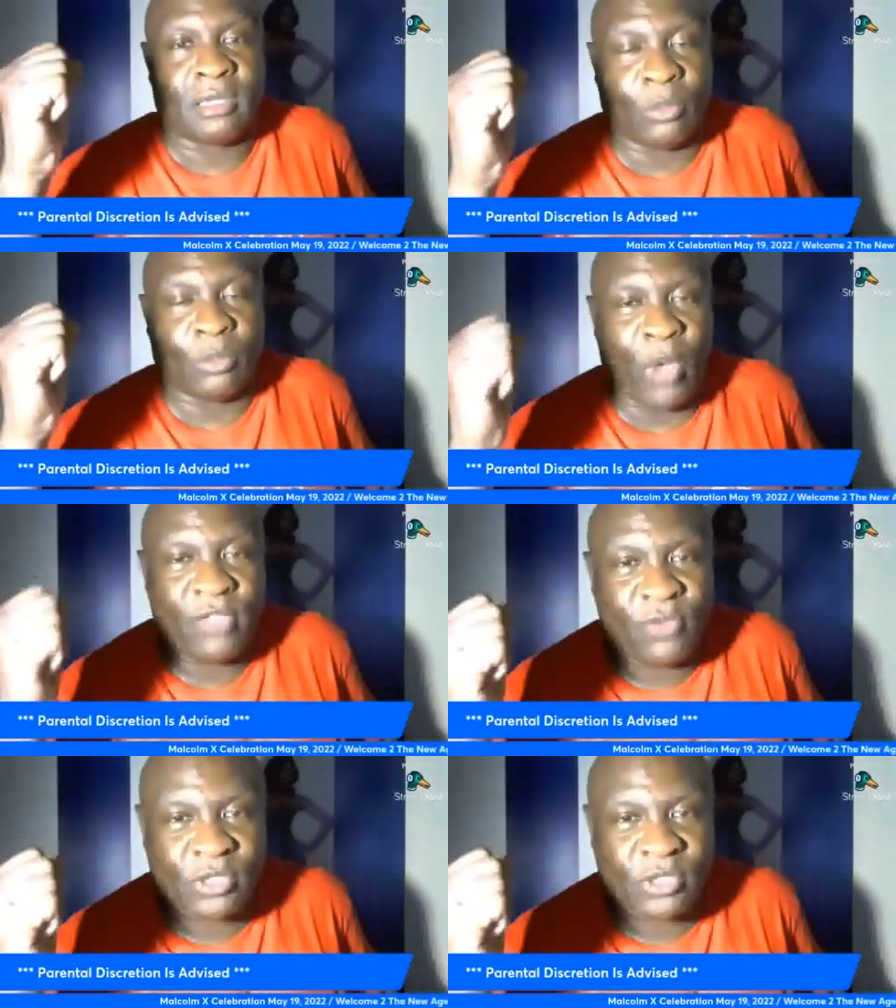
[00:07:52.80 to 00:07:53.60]
the
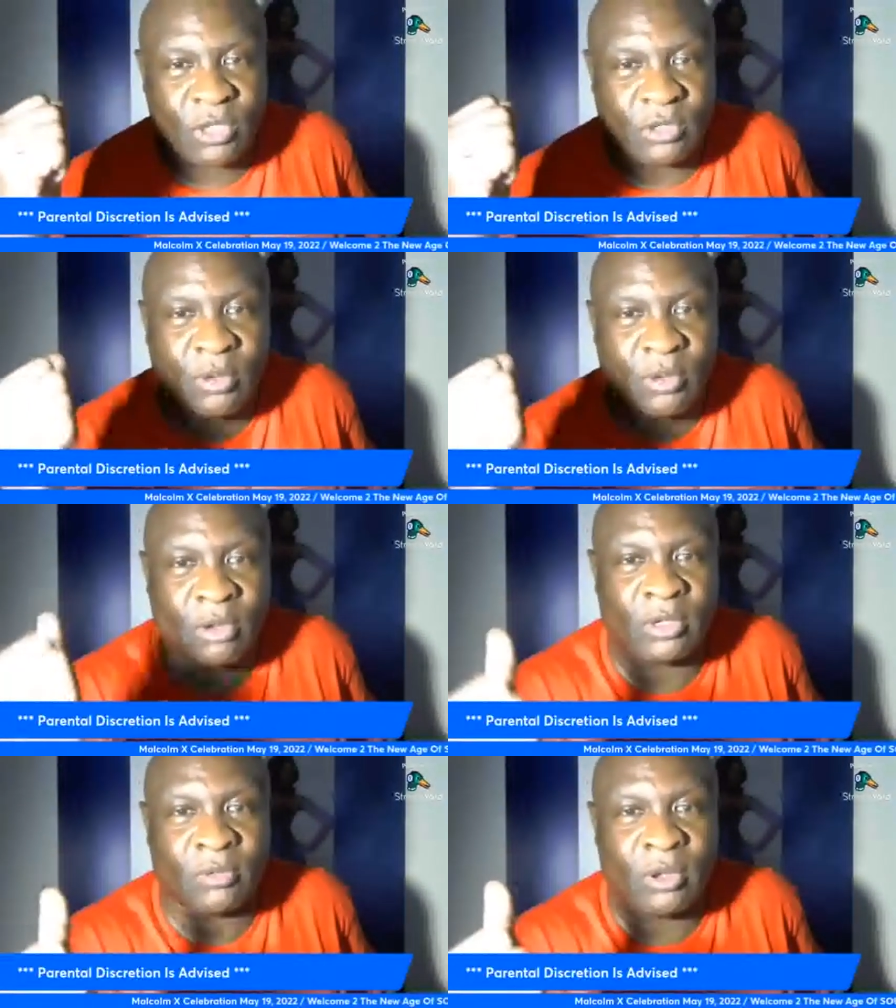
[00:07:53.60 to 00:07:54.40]
white folks is on the
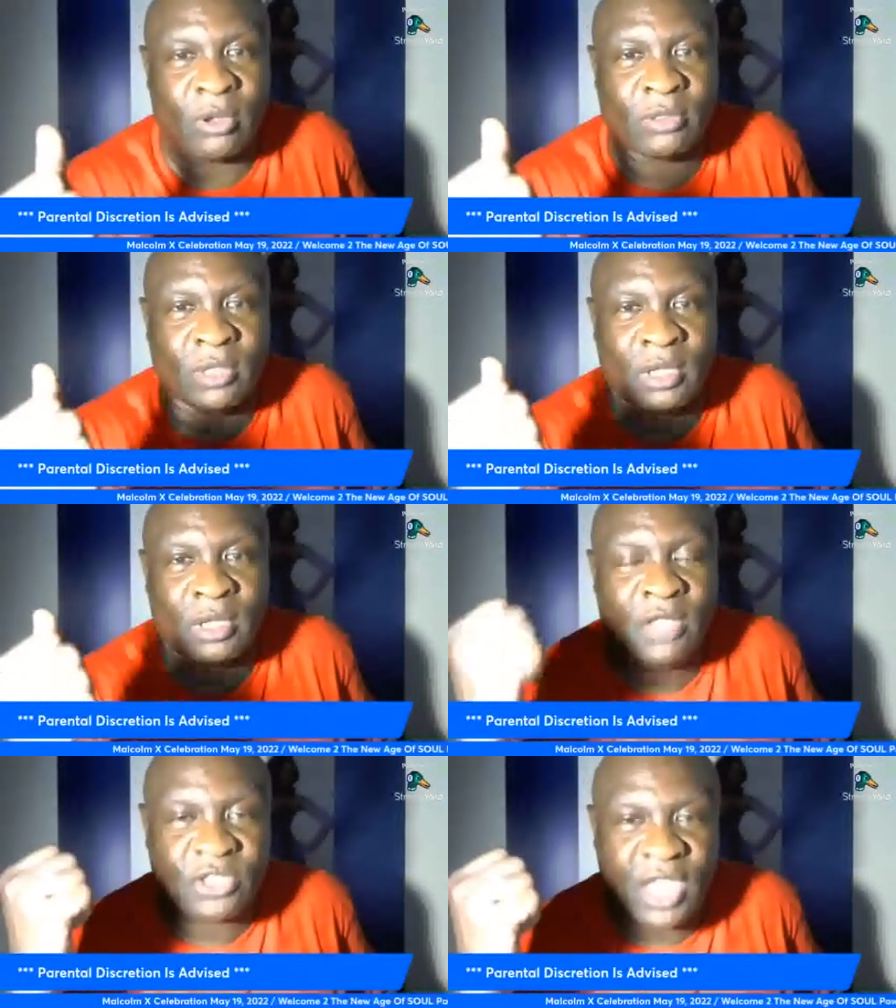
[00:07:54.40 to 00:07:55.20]
on the on the
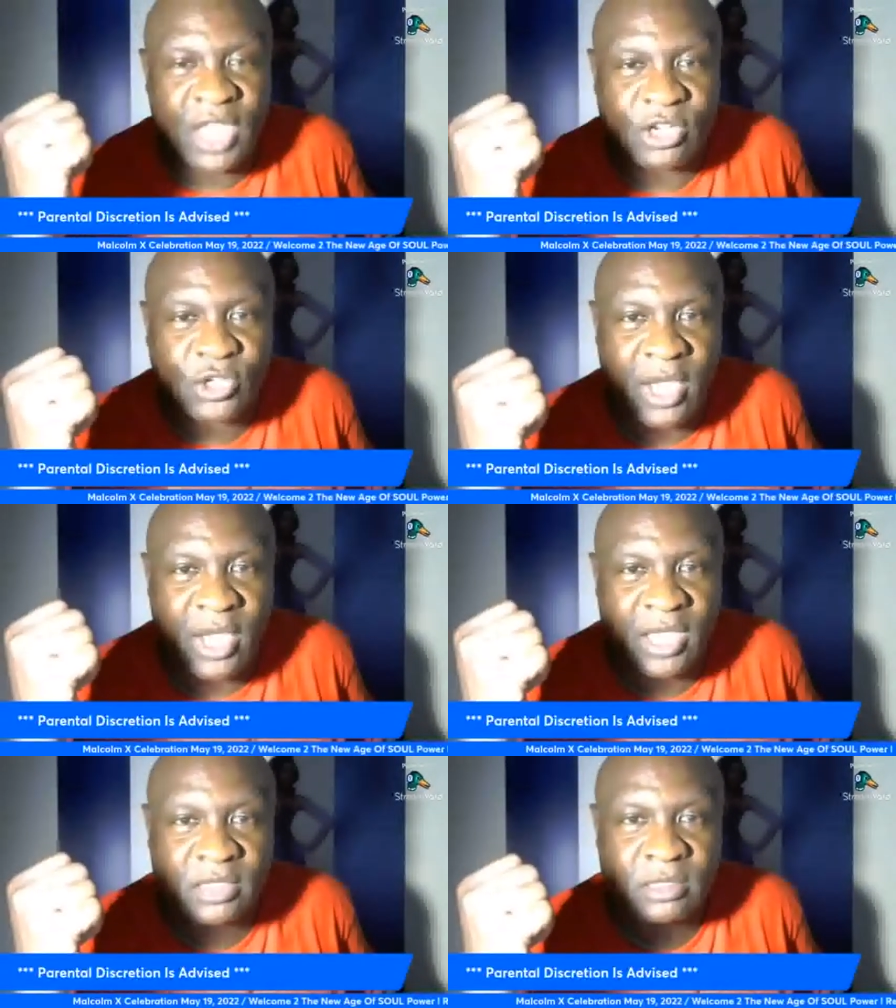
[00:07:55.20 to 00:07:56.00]
other side of the
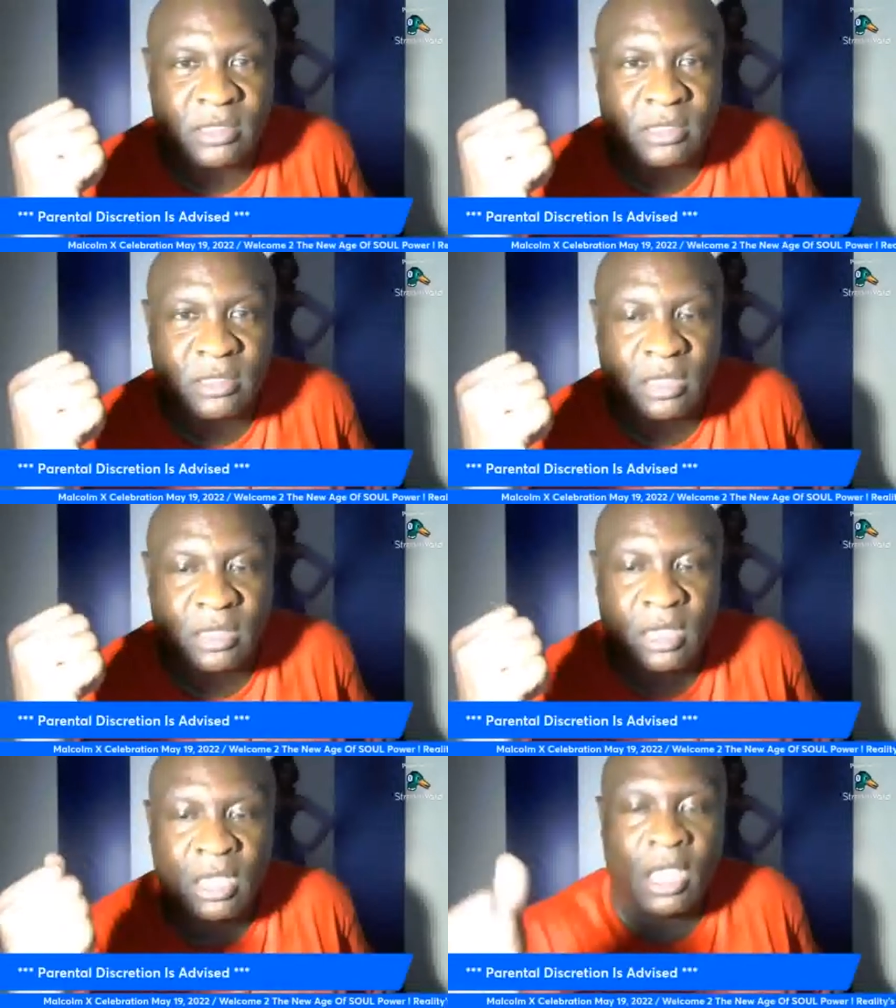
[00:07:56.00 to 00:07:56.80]
tracks.
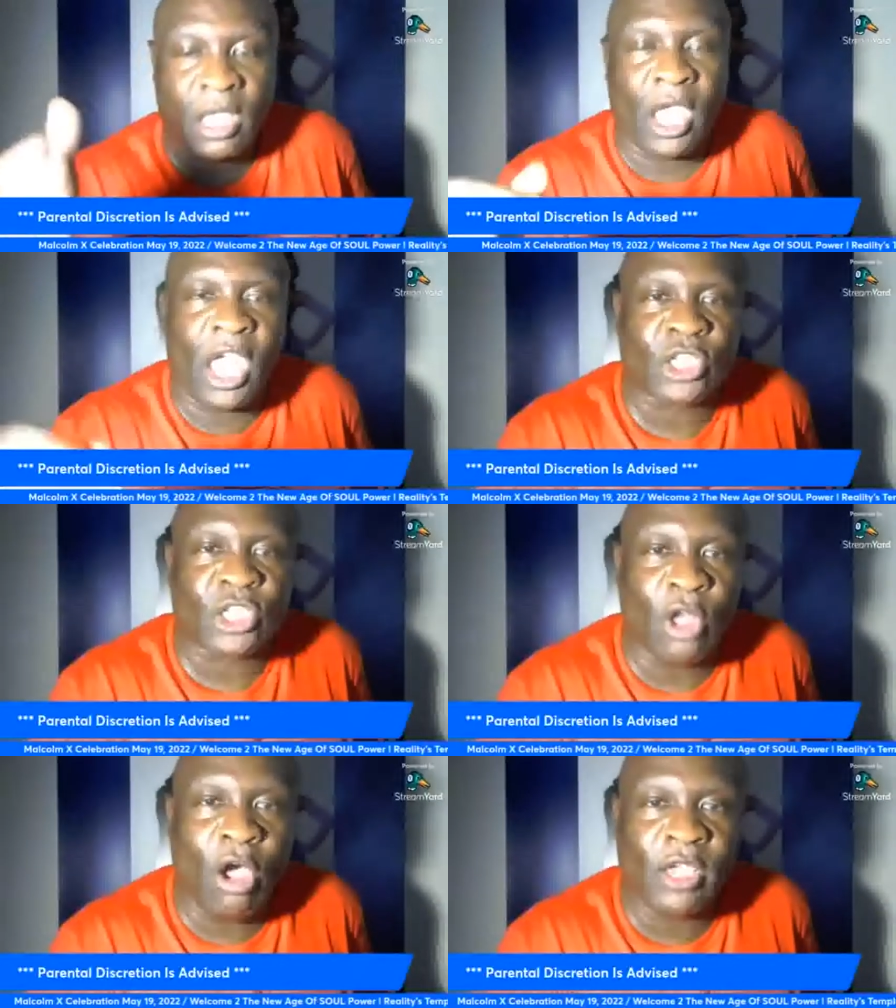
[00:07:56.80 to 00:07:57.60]
As
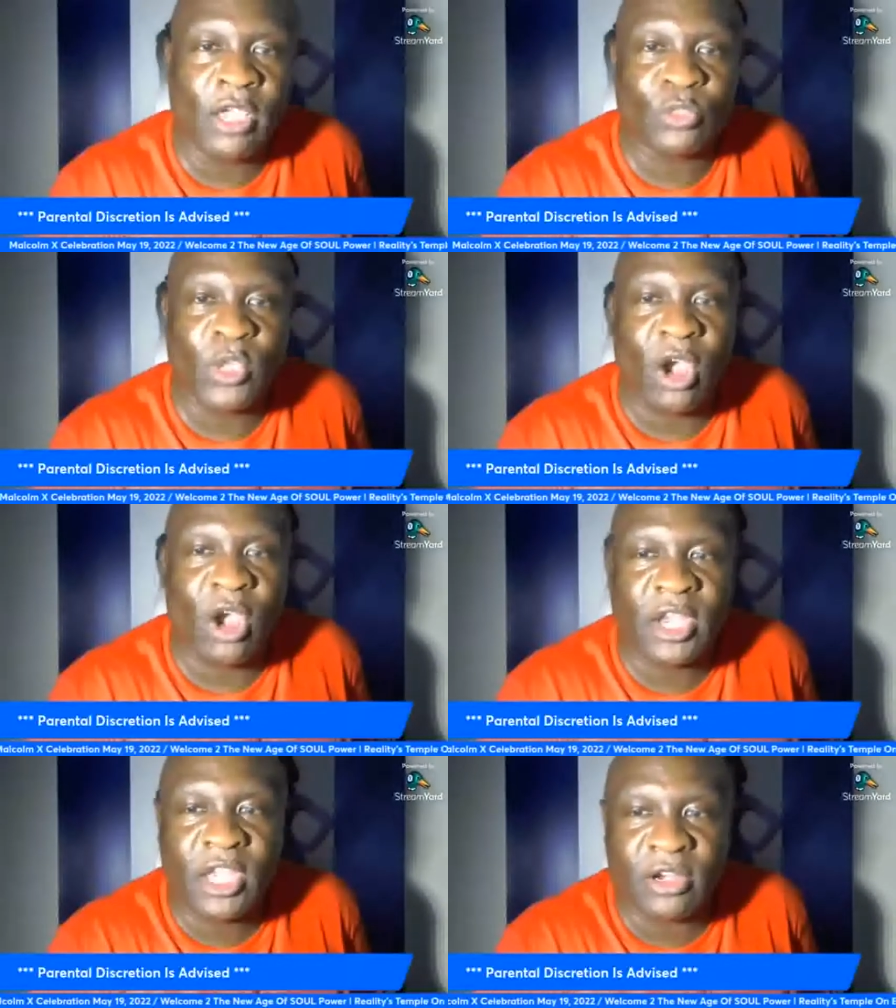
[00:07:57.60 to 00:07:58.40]
long as we
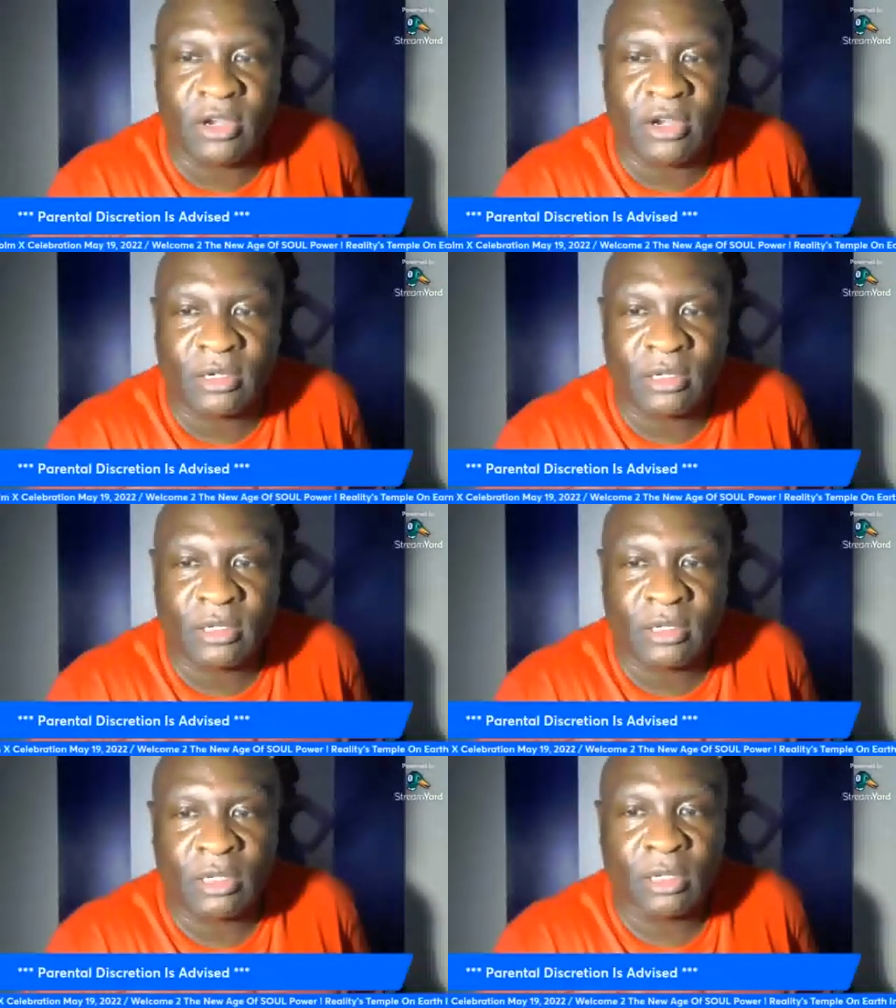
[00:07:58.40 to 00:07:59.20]
are here,
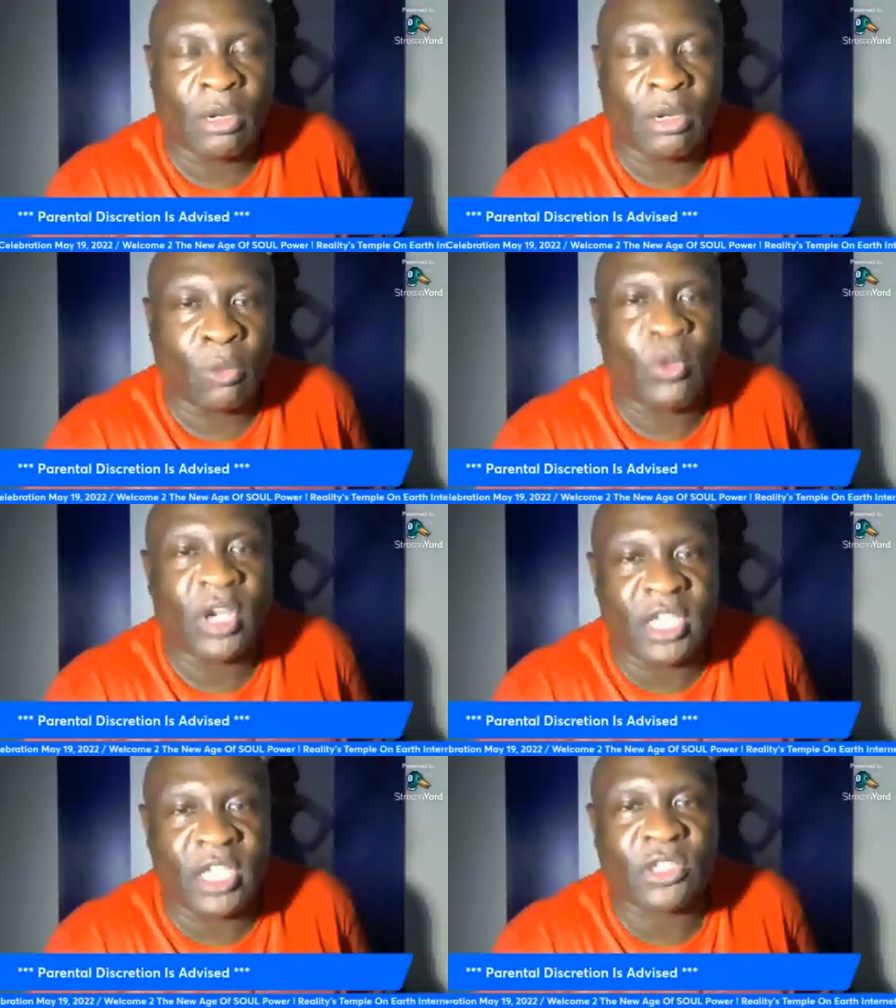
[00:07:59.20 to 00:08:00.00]
we
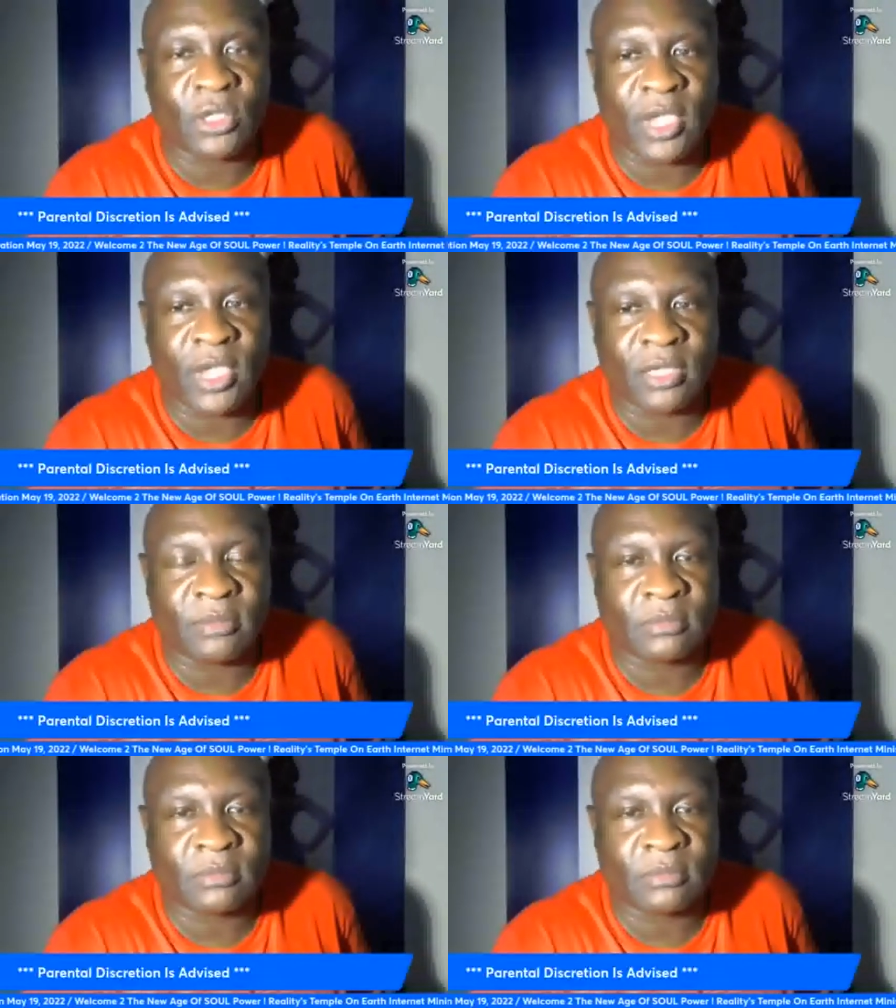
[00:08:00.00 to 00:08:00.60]
are integrated.